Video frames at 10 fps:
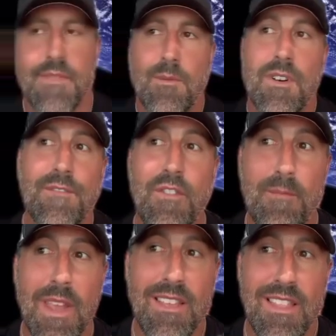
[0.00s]
And well, if you've
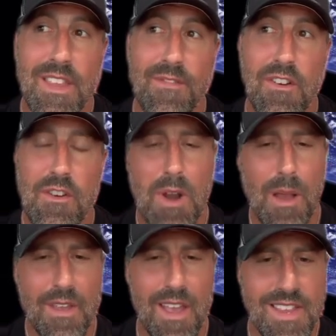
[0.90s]
made it this far, you're
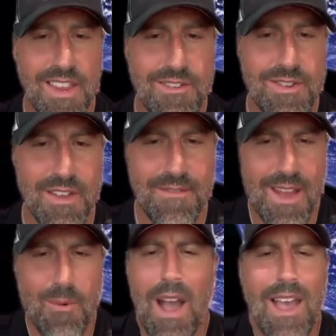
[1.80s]
probably asking yourself
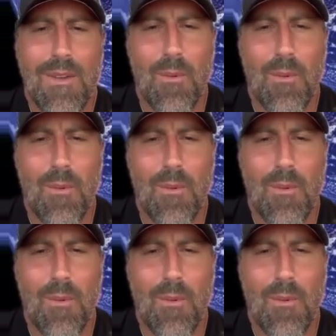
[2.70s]
now, why?